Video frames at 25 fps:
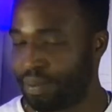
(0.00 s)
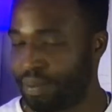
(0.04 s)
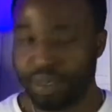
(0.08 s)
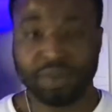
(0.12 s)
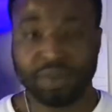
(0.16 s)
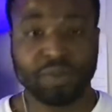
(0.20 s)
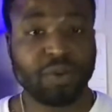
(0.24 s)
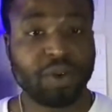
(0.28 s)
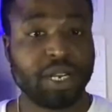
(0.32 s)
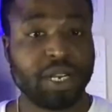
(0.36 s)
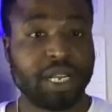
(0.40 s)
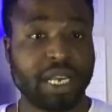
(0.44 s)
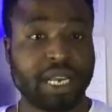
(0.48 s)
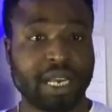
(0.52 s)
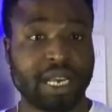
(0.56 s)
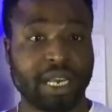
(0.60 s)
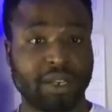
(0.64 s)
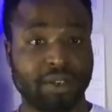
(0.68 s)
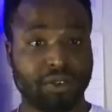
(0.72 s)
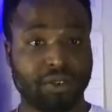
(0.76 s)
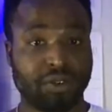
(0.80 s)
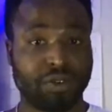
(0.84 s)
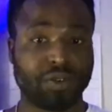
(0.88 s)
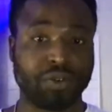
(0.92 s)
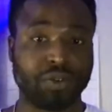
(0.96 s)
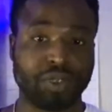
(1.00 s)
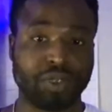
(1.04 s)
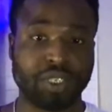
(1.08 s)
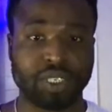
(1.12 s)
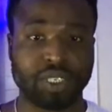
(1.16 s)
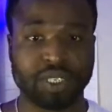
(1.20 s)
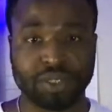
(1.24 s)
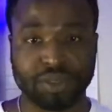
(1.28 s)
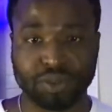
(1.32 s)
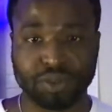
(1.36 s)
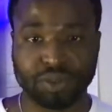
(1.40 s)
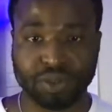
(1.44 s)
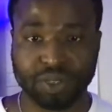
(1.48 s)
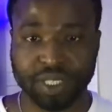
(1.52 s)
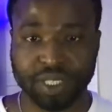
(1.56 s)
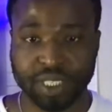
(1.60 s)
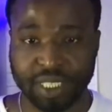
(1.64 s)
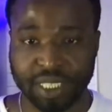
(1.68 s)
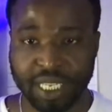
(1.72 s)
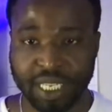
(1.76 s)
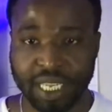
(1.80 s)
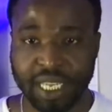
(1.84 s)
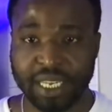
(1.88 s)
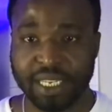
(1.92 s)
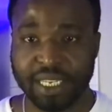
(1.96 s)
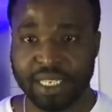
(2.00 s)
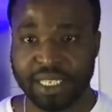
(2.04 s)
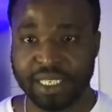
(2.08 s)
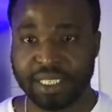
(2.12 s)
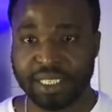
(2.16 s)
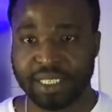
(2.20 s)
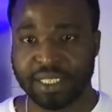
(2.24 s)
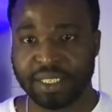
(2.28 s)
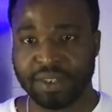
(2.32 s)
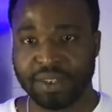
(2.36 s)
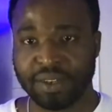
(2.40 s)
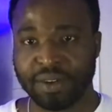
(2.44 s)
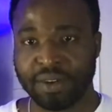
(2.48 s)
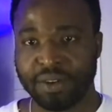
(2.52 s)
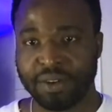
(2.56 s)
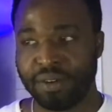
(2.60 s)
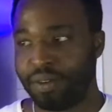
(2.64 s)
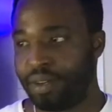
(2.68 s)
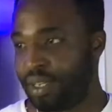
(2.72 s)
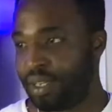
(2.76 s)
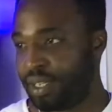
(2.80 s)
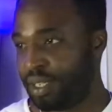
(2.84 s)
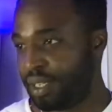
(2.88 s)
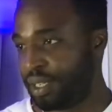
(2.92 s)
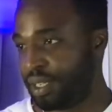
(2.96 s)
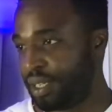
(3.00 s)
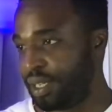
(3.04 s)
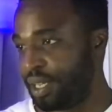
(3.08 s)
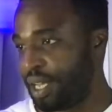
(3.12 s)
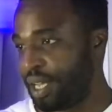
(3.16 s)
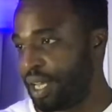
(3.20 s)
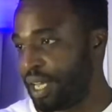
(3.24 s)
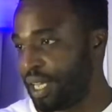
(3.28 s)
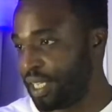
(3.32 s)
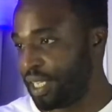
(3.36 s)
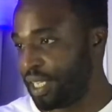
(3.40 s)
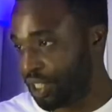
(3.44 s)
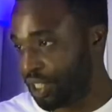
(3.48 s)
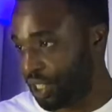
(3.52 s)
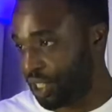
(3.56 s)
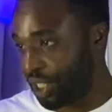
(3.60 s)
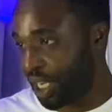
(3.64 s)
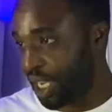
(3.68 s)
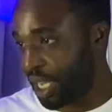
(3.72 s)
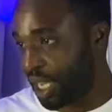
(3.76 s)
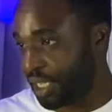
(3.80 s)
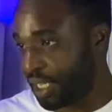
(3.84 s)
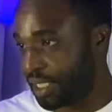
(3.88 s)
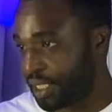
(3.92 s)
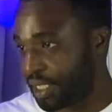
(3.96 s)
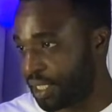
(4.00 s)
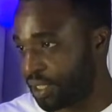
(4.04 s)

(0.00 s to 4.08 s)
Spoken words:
But what I can do is to send this on the chat.